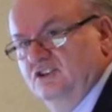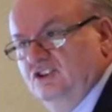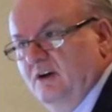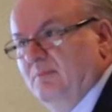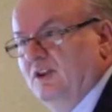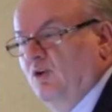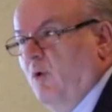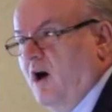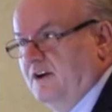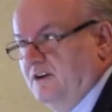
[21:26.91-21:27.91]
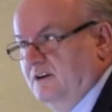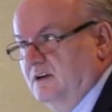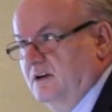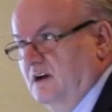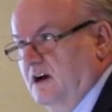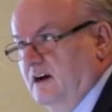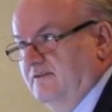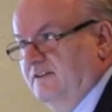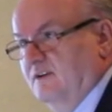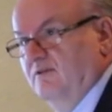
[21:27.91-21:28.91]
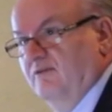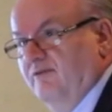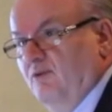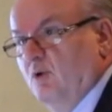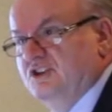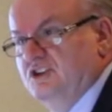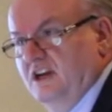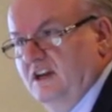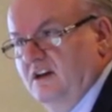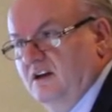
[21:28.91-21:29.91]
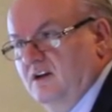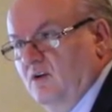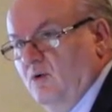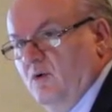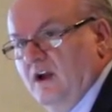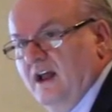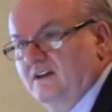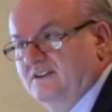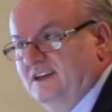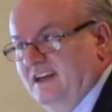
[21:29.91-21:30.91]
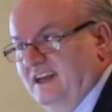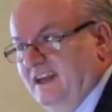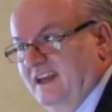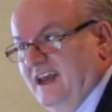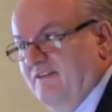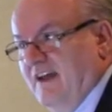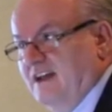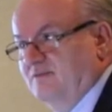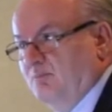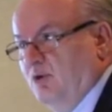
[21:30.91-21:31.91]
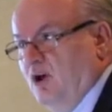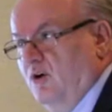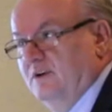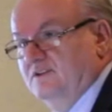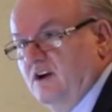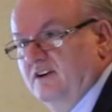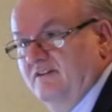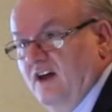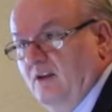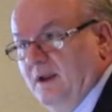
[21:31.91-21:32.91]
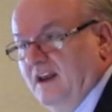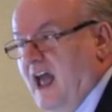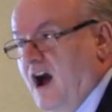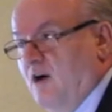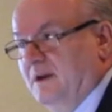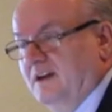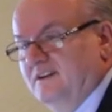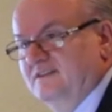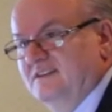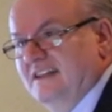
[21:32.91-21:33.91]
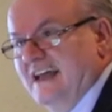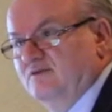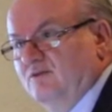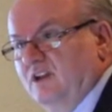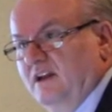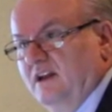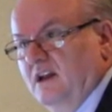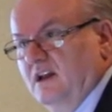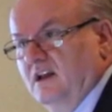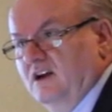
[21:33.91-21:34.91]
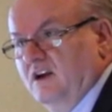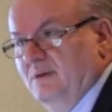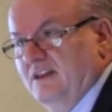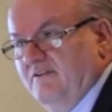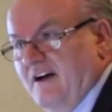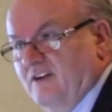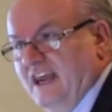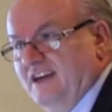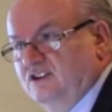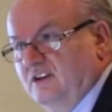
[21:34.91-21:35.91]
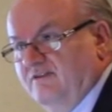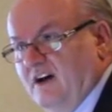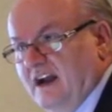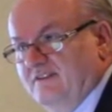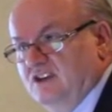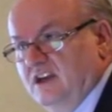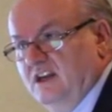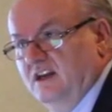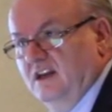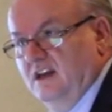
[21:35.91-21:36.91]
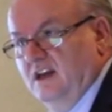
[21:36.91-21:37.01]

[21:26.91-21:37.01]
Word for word: Jump in the water of 4G or LTE Advanced Pro and start developing now, because that's really going to be the foundation of 5G.